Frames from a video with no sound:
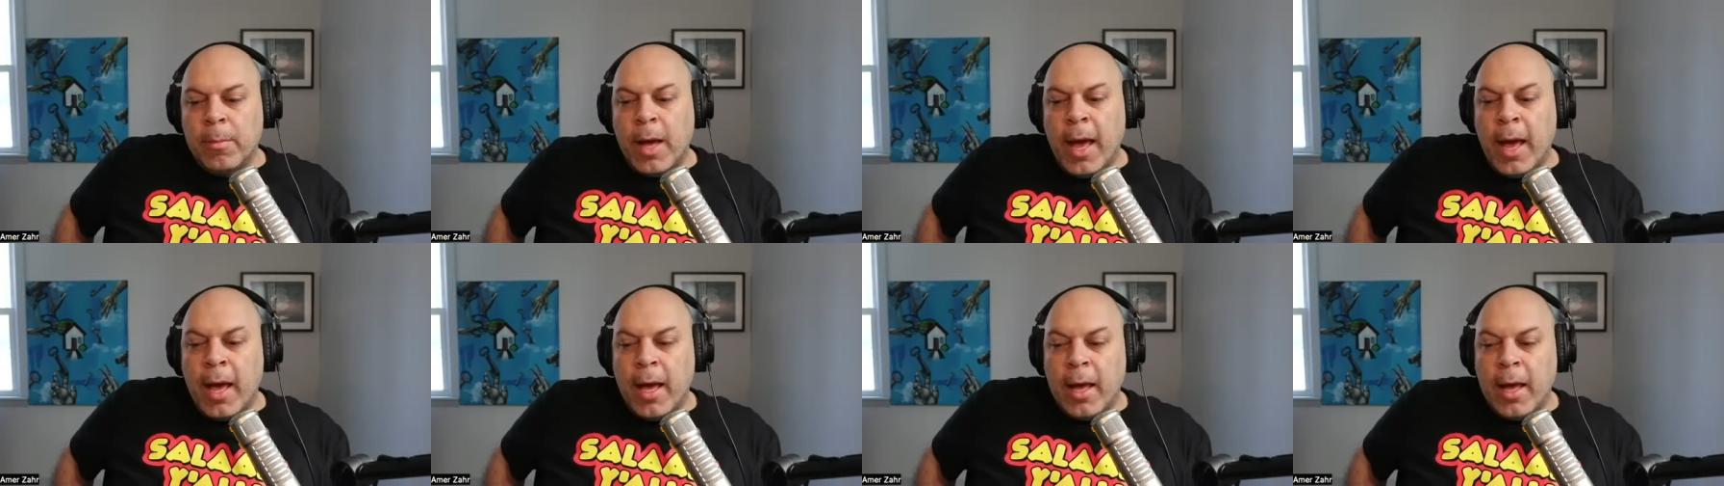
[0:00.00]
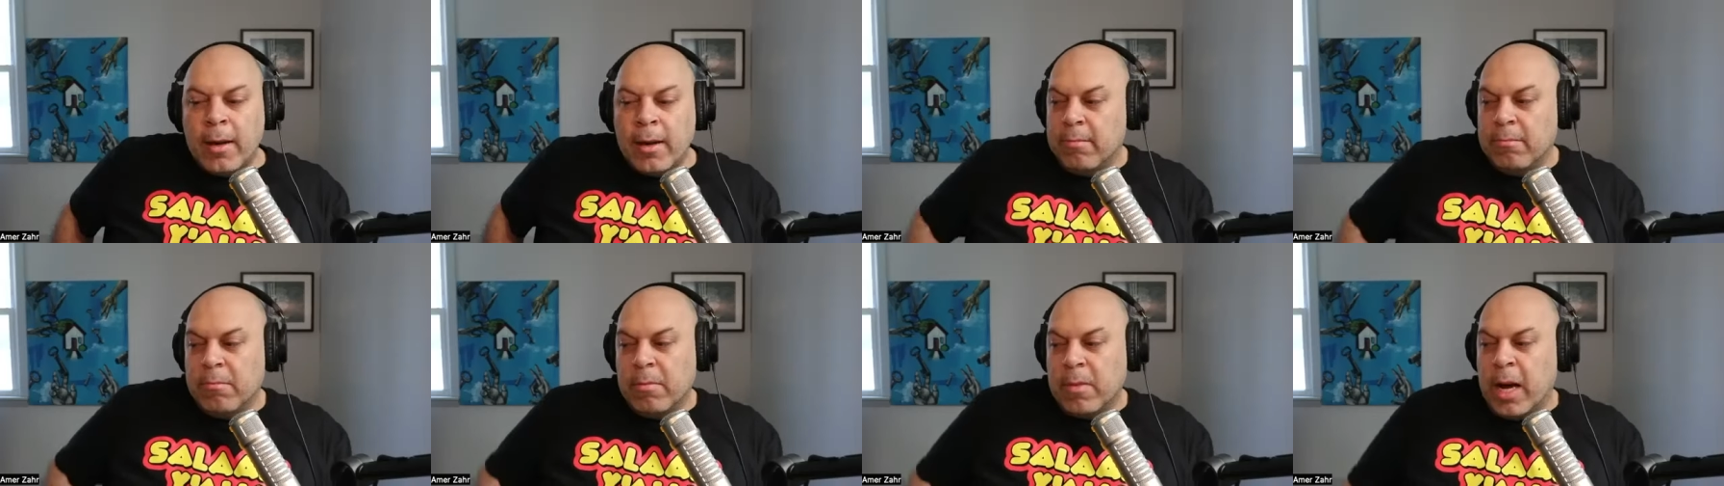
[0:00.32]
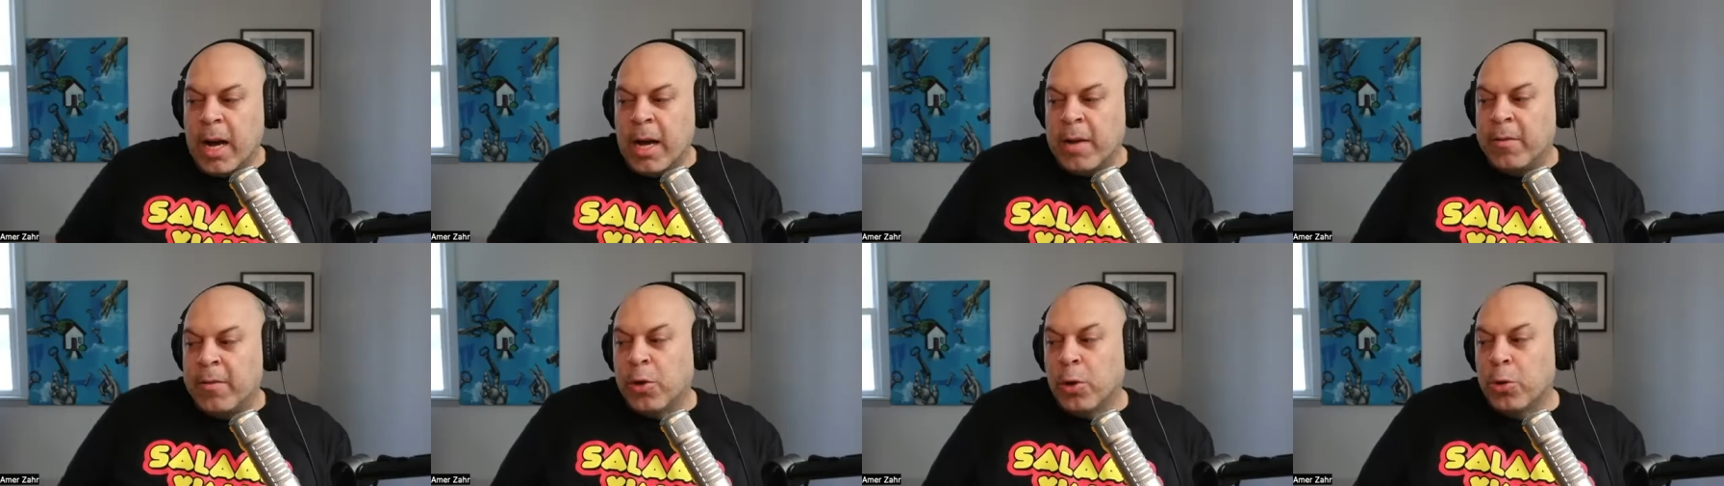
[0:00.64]
And
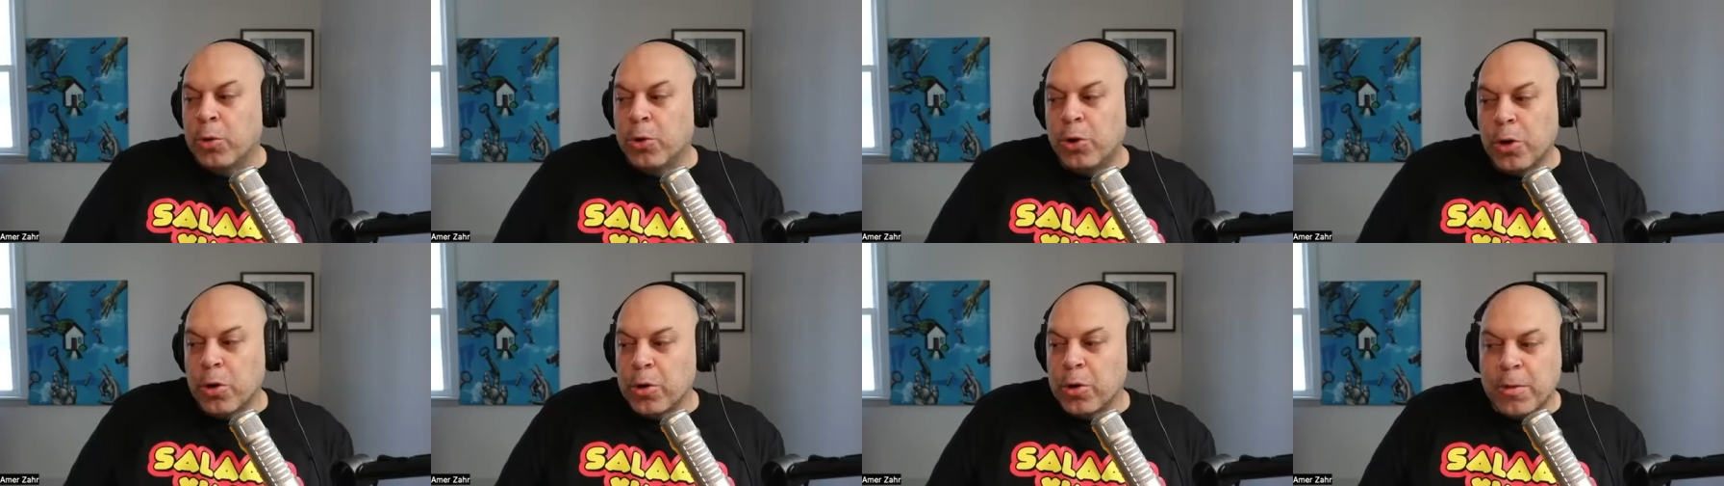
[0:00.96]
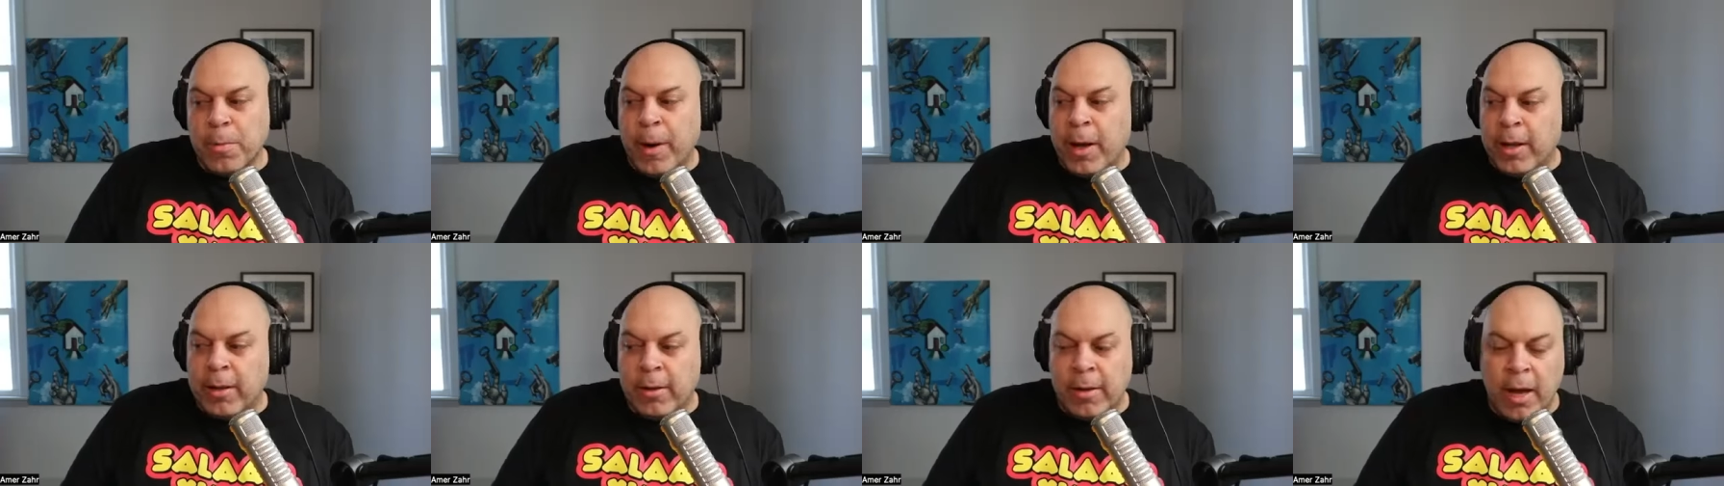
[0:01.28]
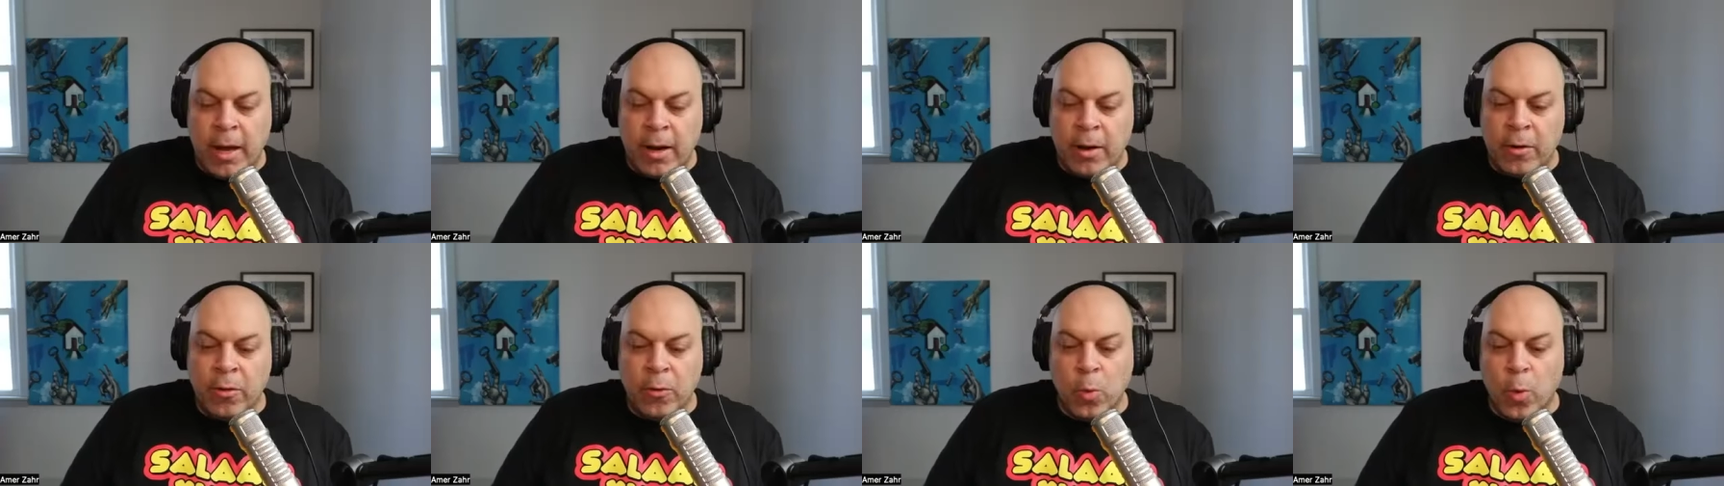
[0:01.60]
I've told jokes about
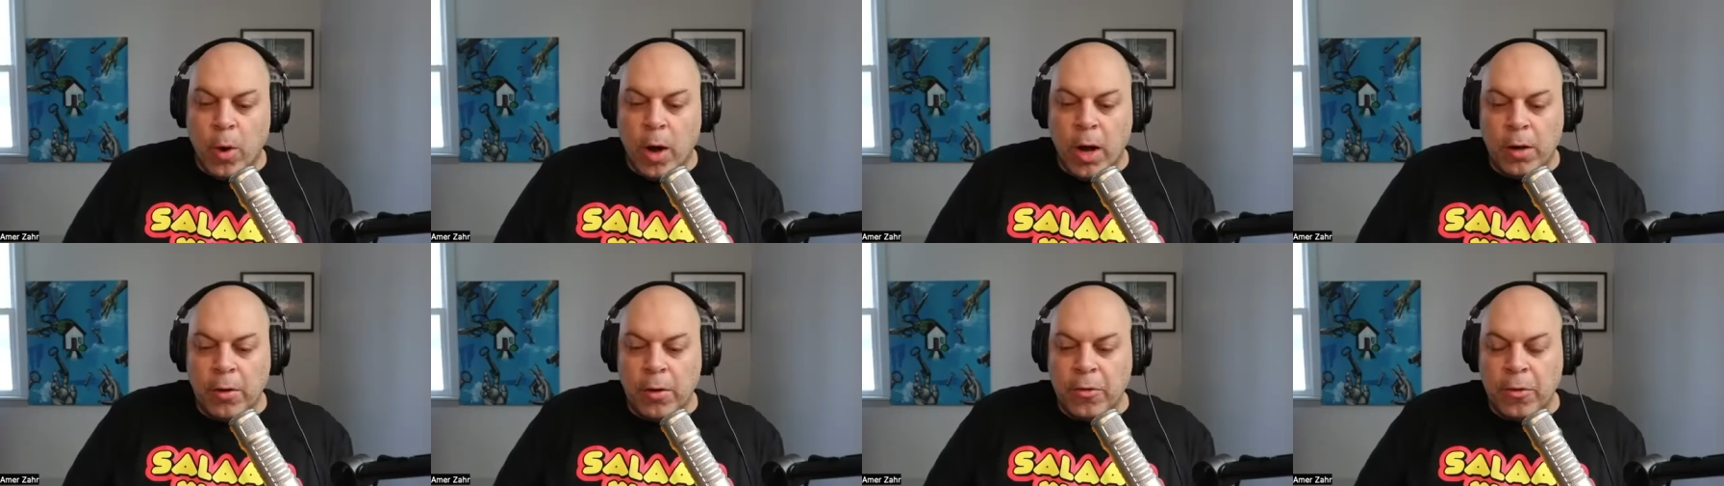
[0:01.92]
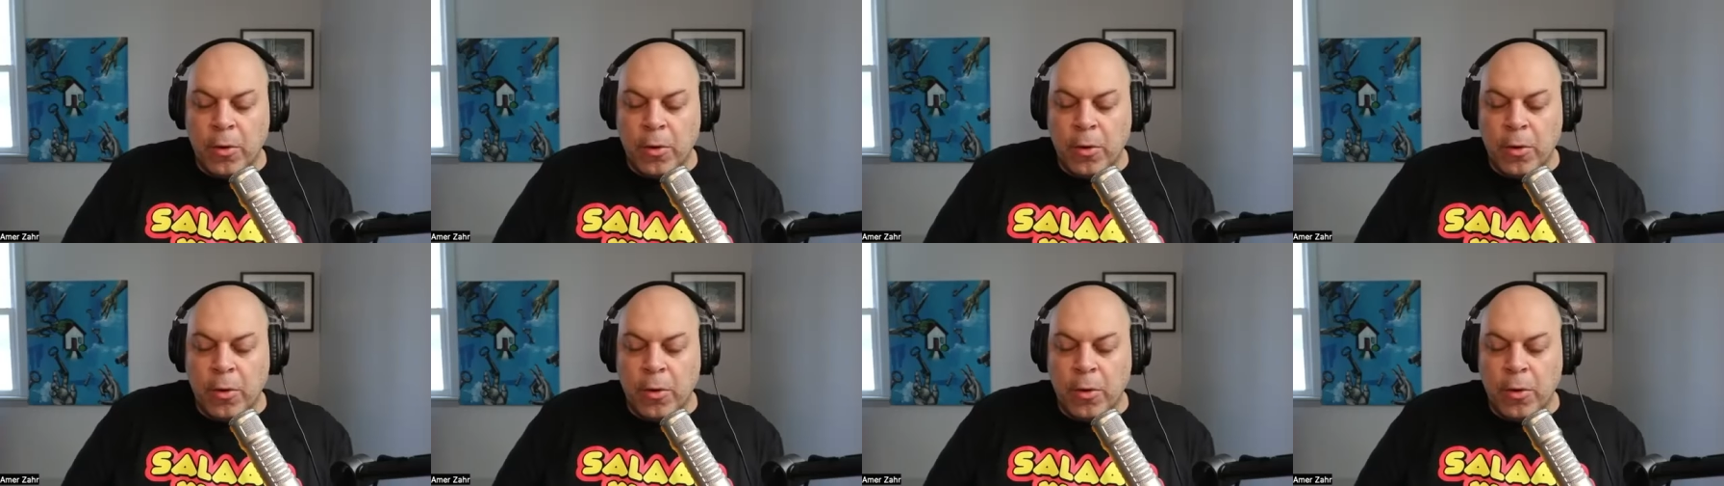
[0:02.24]
that as well.